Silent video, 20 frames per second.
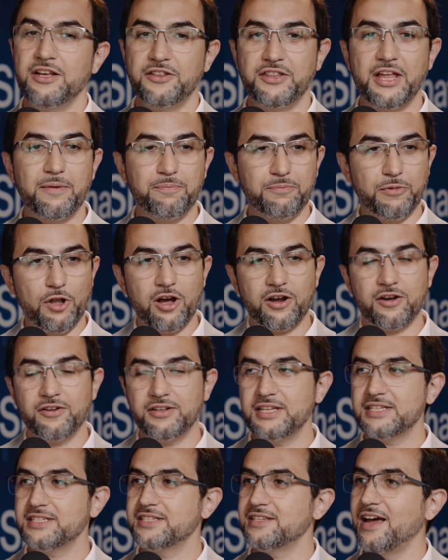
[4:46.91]
They block on
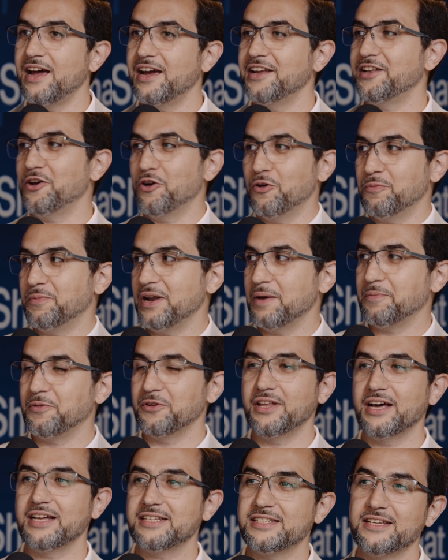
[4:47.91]
this side, they open up
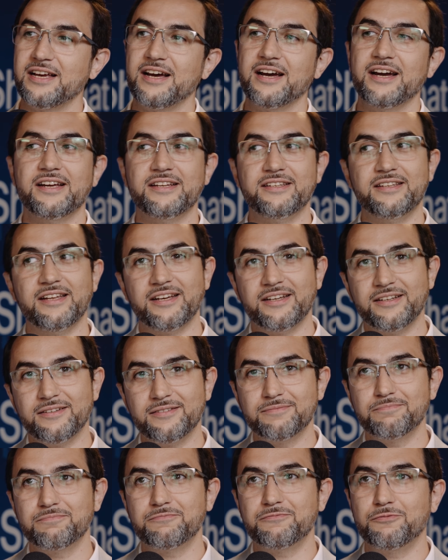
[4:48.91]
on that side, they
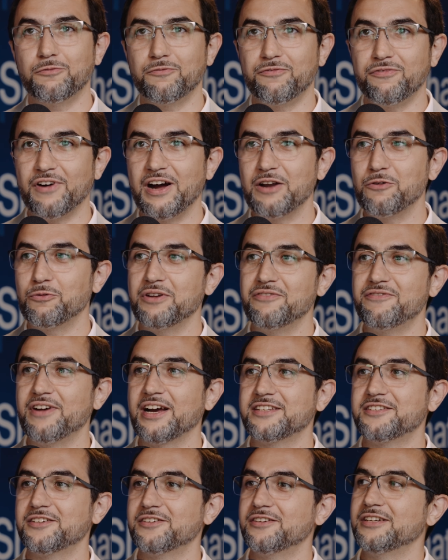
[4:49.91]
find one
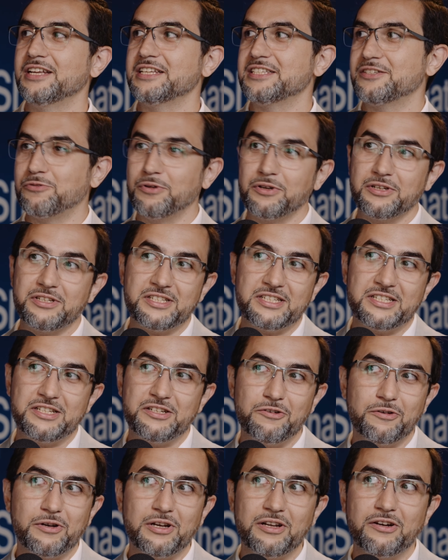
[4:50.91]
vector that's
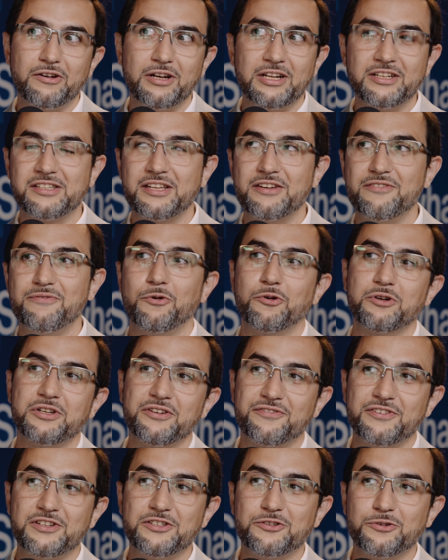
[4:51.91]
relative or
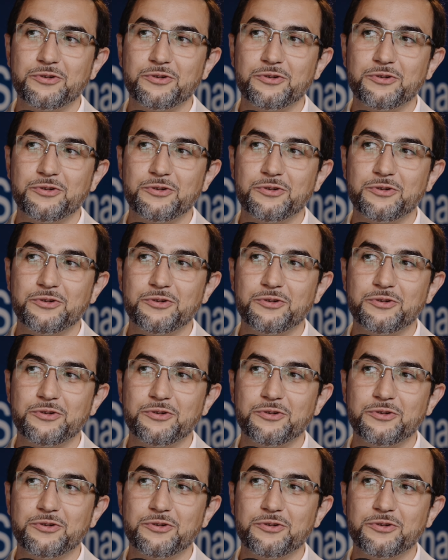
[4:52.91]
different to